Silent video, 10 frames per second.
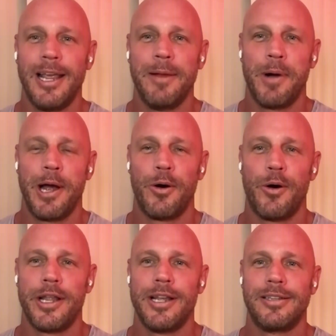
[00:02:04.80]
in my
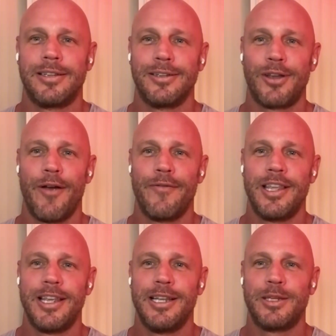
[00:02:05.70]
audiences over the
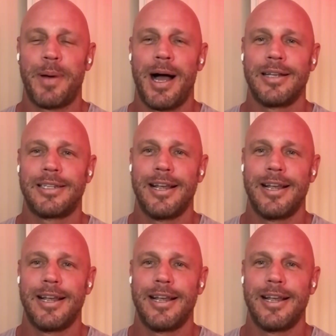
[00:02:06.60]
years pass